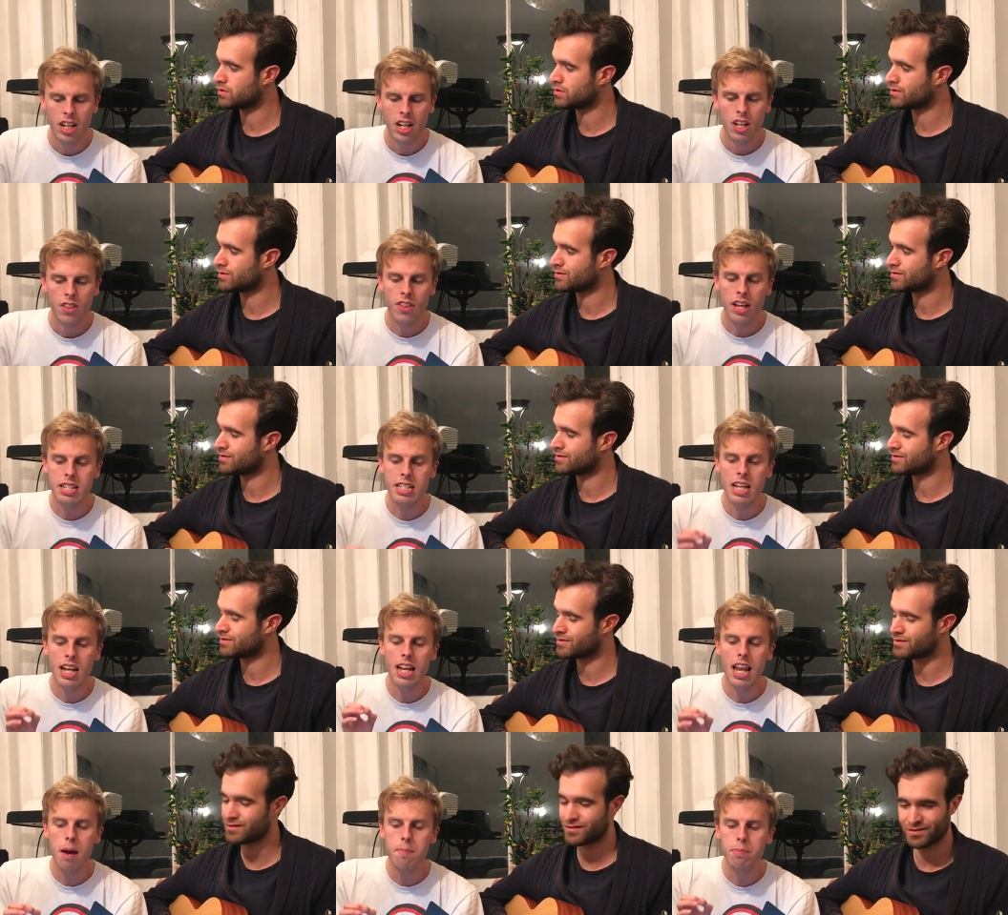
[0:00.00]
Speaker 1: There's a
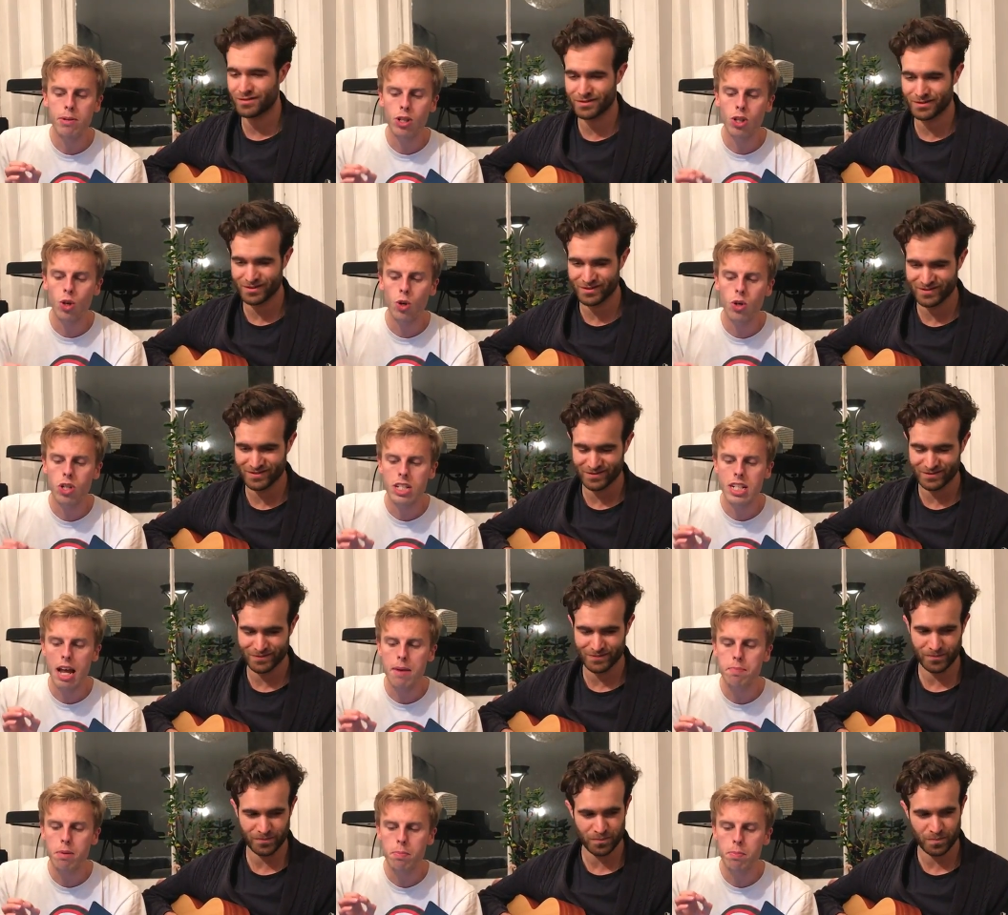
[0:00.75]
Labrador whose
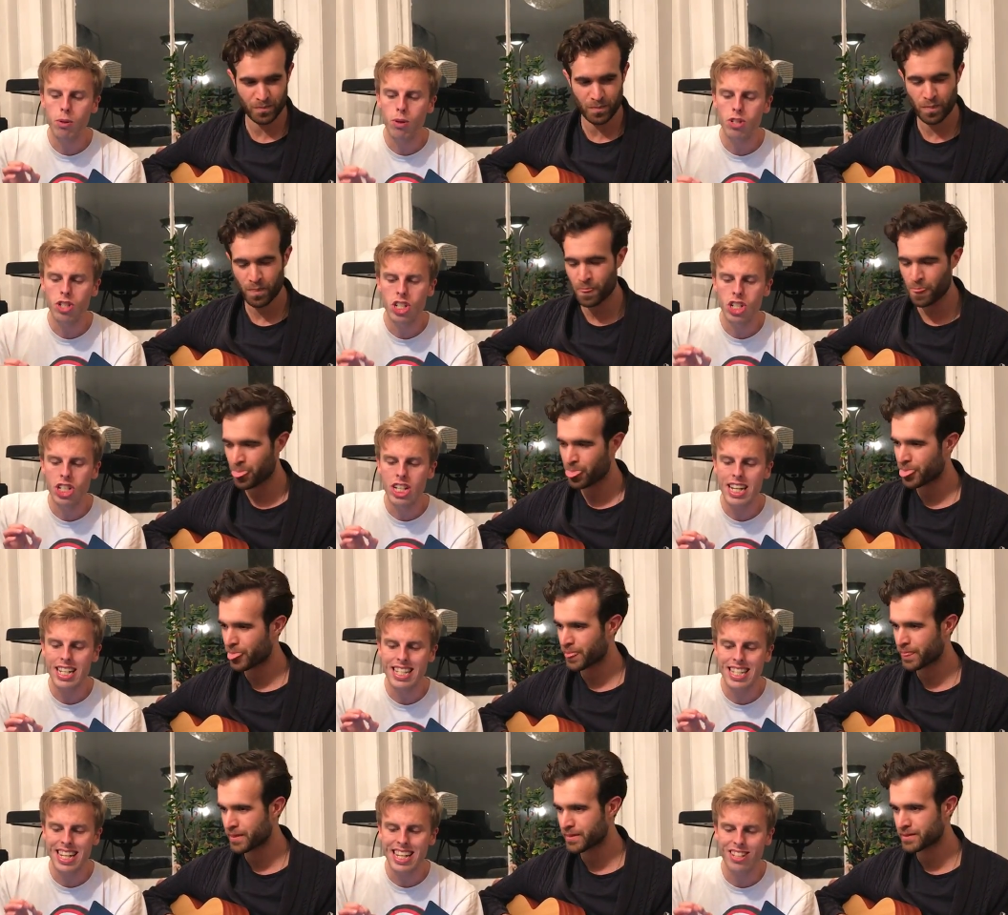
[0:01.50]
lab report
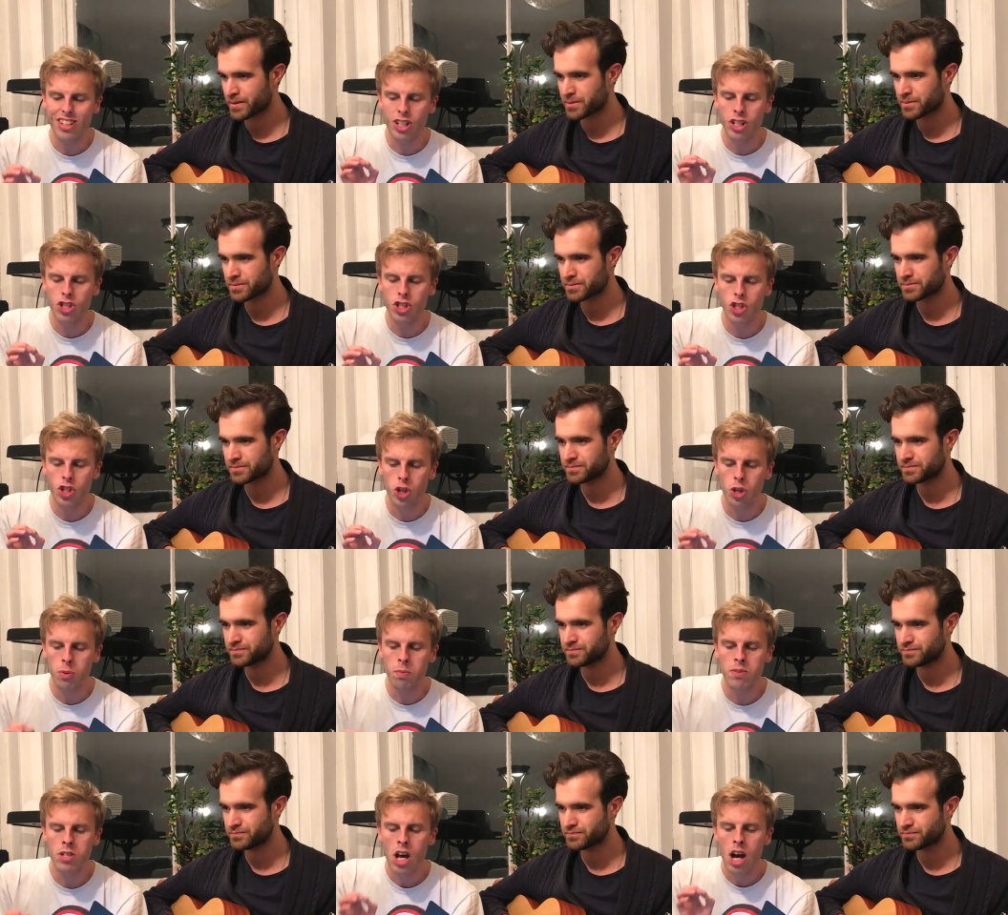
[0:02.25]
suggests it
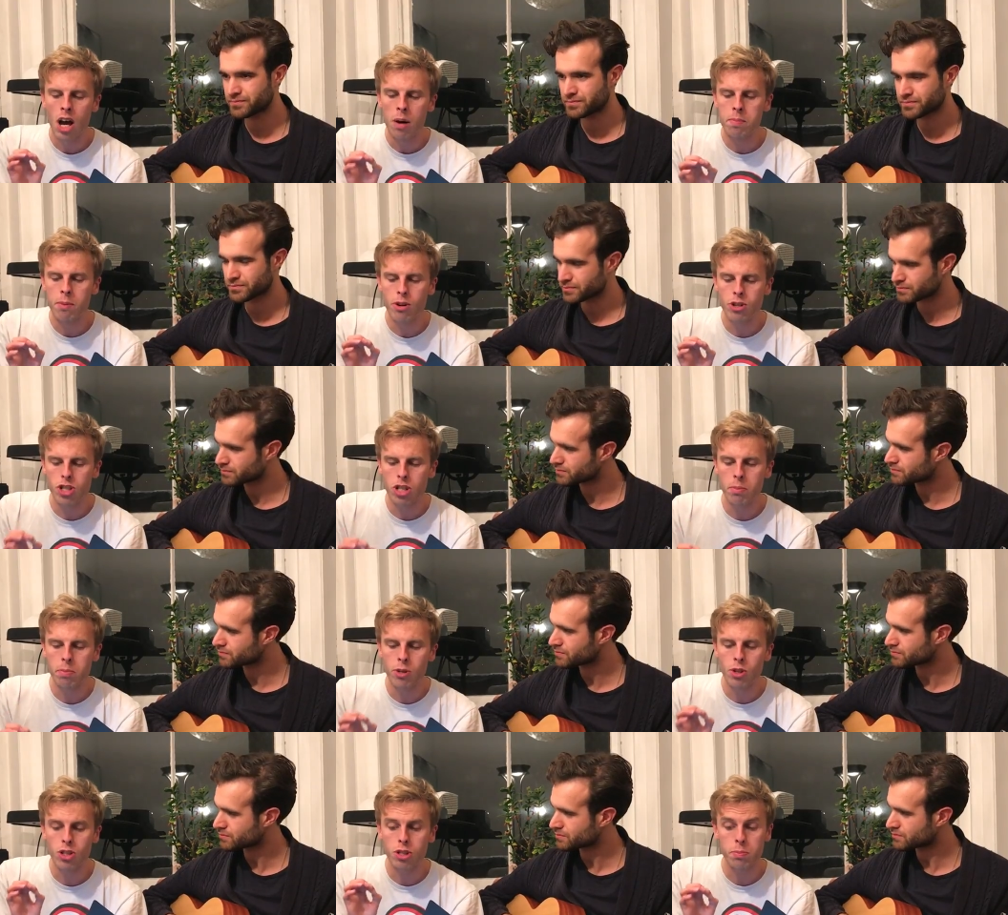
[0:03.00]
consumed a most
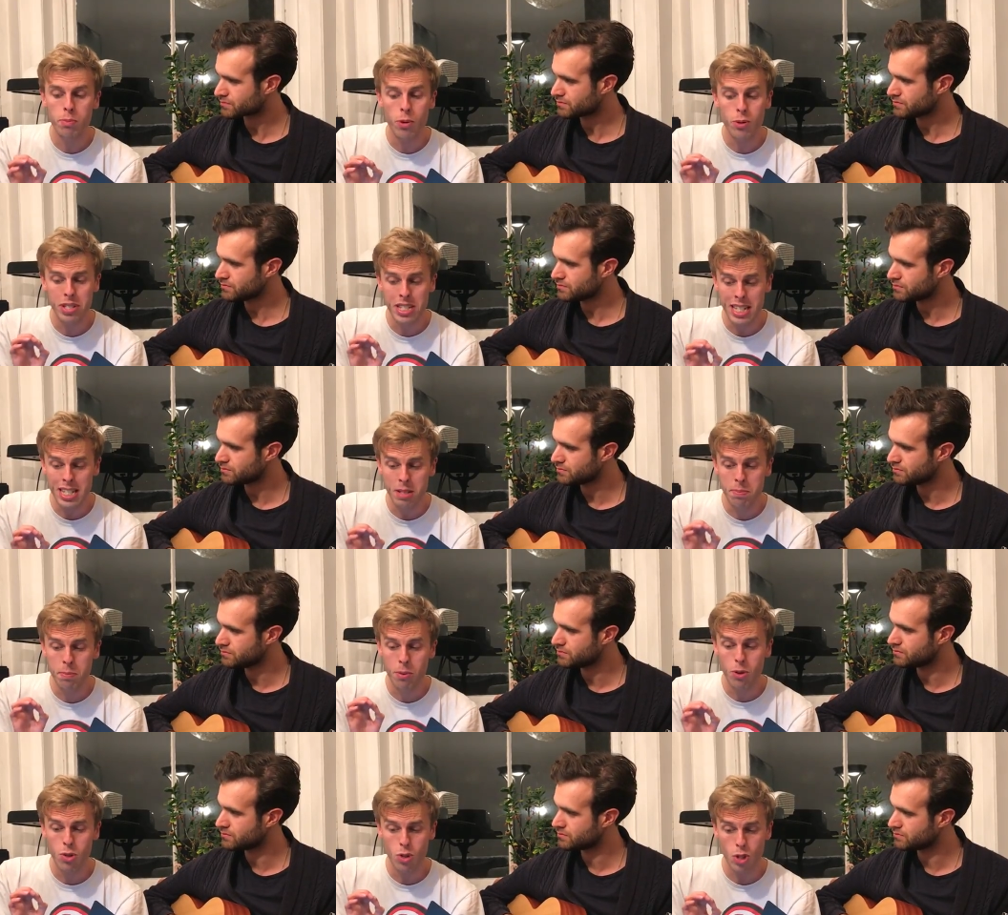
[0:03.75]
amused moose's
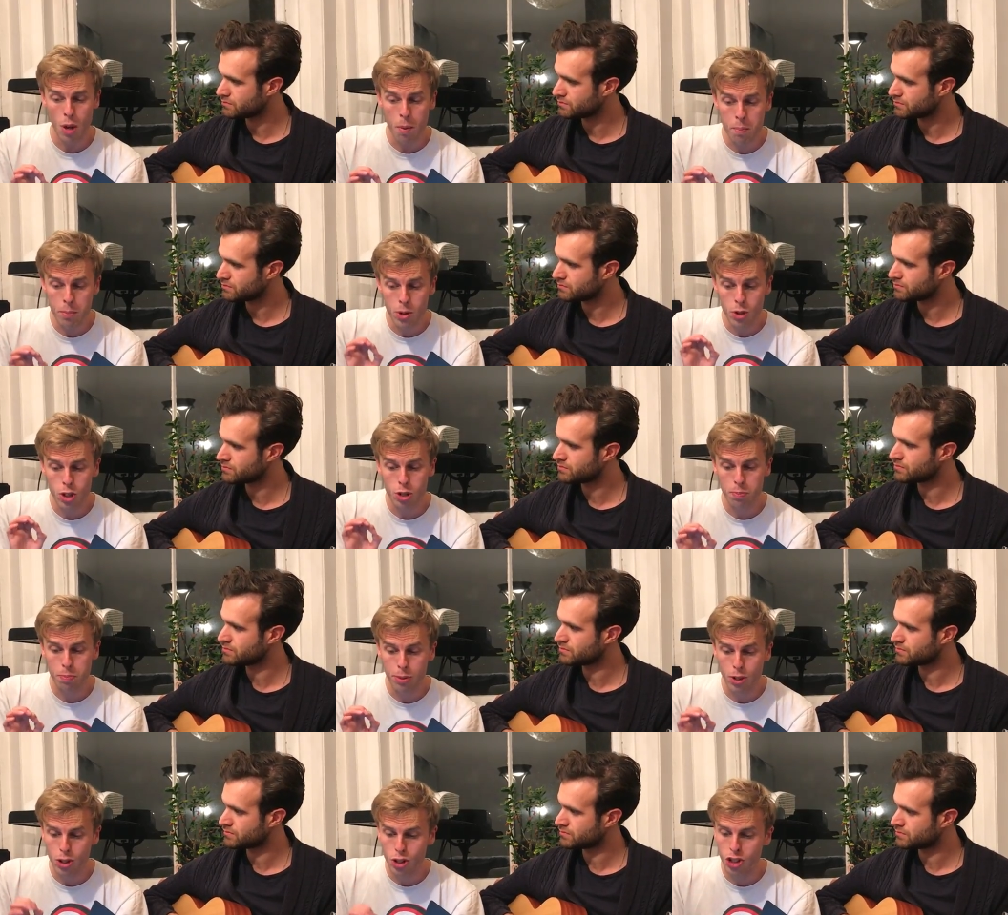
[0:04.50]
moose, a moose
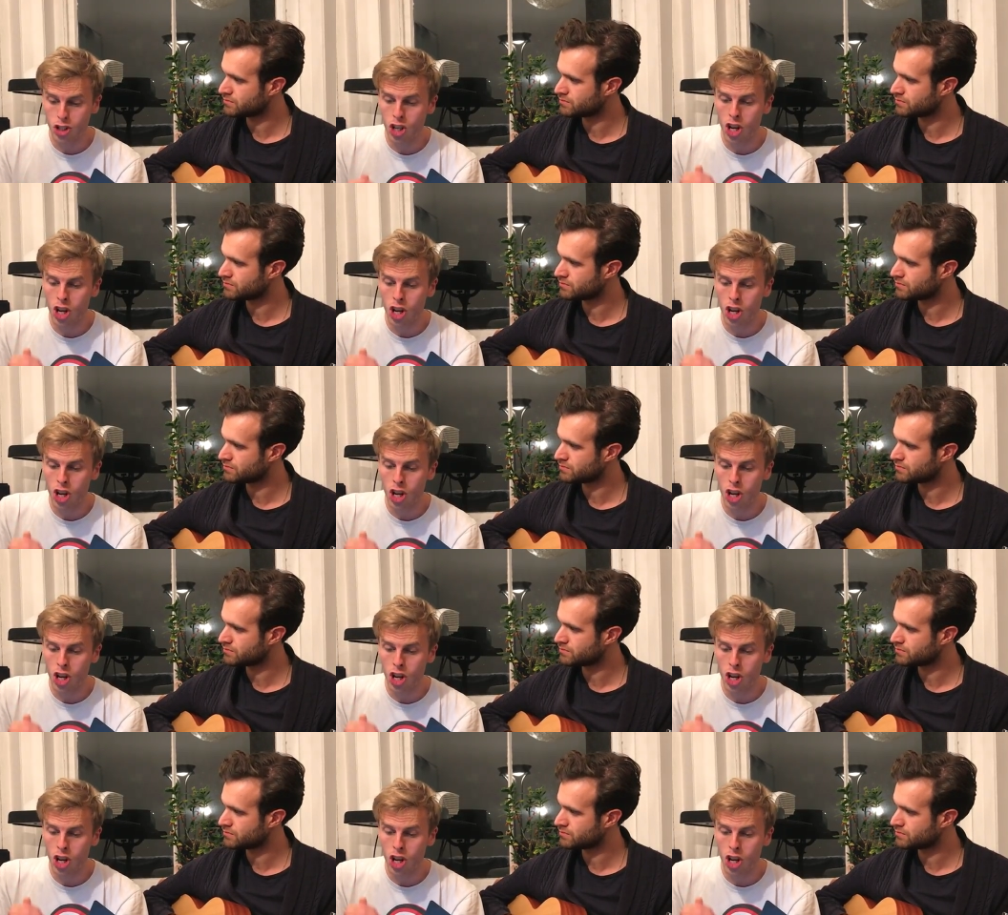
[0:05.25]
boosh,